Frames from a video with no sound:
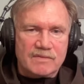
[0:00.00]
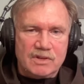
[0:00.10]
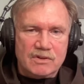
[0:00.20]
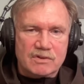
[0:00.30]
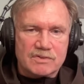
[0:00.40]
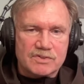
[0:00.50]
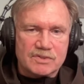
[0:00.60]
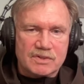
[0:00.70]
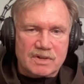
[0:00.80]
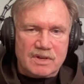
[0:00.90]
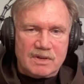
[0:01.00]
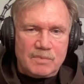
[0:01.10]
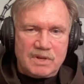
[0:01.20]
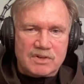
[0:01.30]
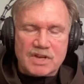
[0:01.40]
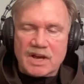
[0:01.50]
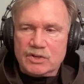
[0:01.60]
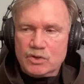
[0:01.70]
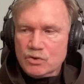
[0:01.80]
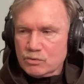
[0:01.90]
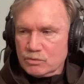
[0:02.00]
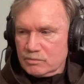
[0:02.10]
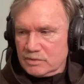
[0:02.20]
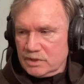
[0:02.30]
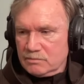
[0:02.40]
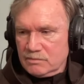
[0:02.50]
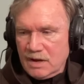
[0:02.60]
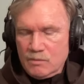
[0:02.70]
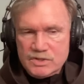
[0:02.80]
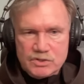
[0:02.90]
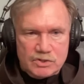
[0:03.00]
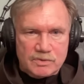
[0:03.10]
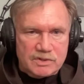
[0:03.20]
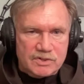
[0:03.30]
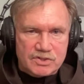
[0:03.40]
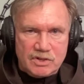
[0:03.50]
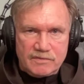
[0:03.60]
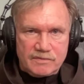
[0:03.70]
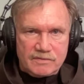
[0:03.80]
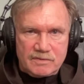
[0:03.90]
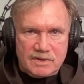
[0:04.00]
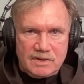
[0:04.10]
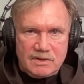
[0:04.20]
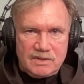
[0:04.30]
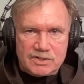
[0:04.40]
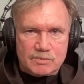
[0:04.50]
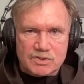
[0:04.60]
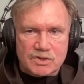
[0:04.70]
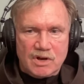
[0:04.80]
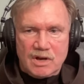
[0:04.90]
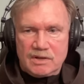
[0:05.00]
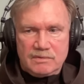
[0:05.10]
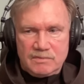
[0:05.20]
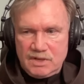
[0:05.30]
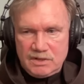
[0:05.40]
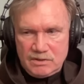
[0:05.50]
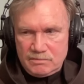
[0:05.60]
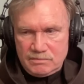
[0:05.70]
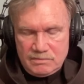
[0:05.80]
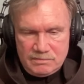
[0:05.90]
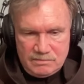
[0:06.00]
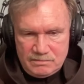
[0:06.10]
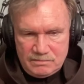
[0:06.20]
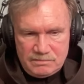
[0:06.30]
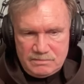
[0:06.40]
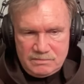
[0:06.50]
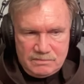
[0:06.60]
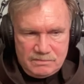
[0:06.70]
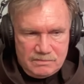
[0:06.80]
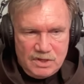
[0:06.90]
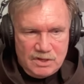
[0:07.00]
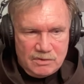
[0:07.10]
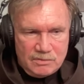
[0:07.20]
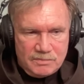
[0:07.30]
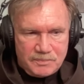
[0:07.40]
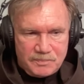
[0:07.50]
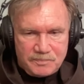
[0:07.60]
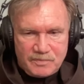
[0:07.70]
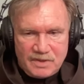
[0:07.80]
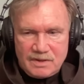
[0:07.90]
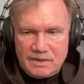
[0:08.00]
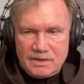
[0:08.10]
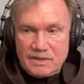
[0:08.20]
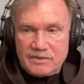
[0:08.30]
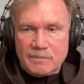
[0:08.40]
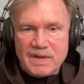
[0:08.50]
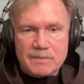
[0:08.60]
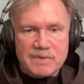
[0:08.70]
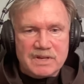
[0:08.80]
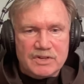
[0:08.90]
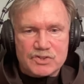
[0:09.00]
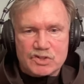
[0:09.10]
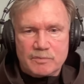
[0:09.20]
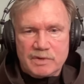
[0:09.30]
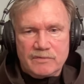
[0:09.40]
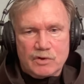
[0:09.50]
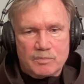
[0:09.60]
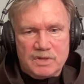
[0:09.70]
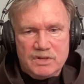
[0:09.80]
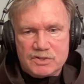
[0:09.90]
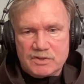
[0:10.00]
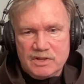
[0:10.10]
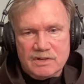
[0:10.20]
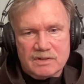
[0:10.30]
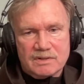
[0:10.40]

years, because I knew that I wasn't doing this stuff. This was God, you know, you know, the make me an instrument of your peace thing.